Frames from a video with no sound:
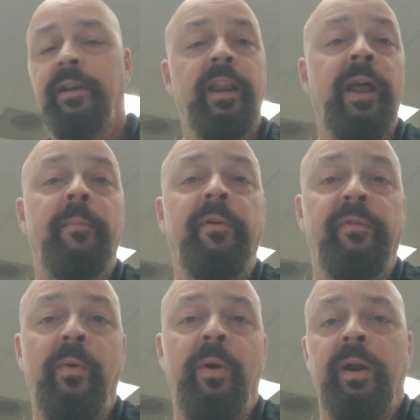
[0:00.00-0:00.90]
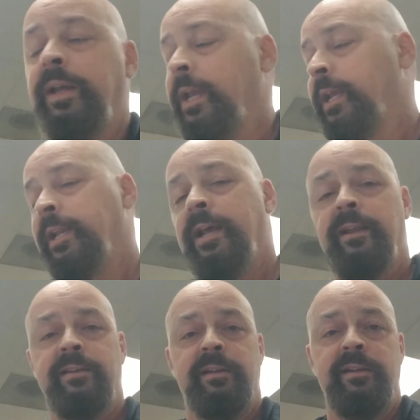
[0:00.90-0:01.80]
Number 4 on KK
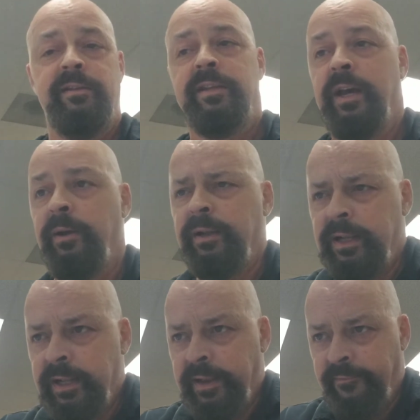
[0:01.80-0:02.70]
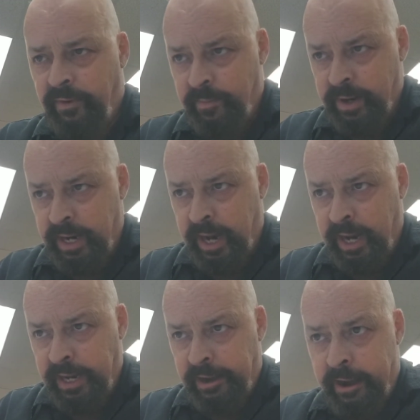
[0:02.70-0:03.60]
Downing's list. So for
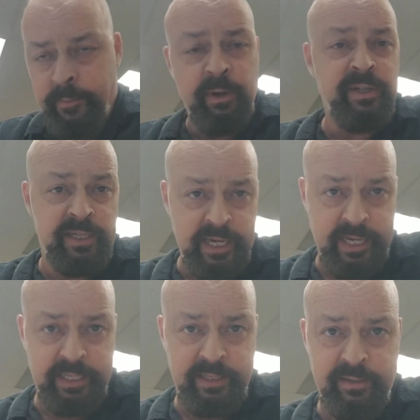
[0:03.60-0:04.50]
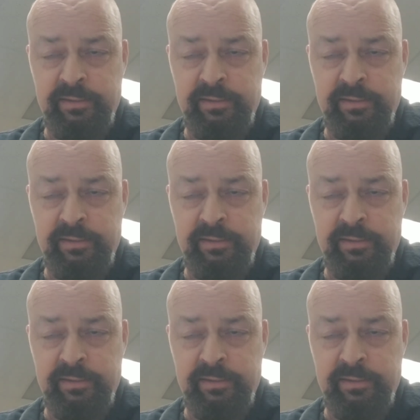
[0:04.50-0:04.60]
me, number 6.